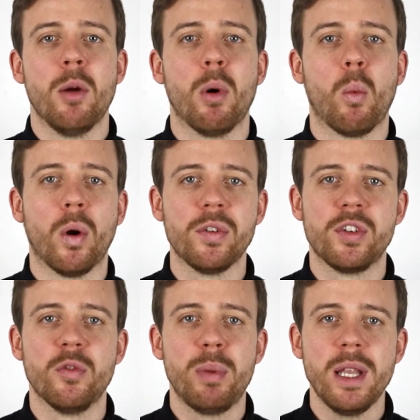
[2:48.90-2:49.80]
but
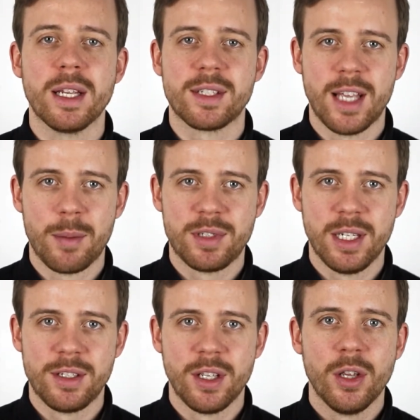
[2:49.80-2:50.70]
once you've been
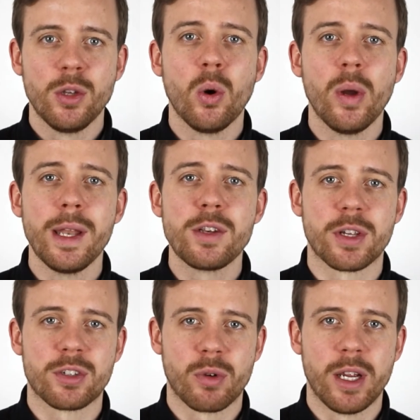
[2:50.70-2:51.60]
accepted, your
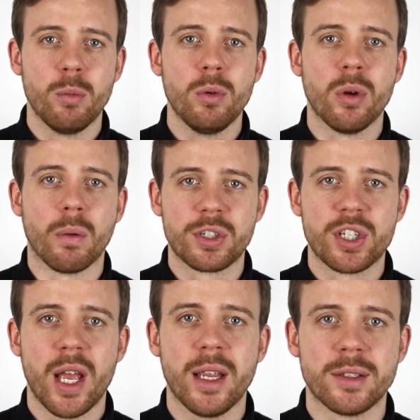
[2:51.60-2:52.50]
interest rate will not
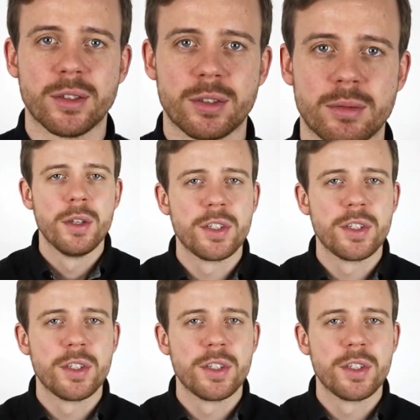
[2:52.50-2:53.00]
change.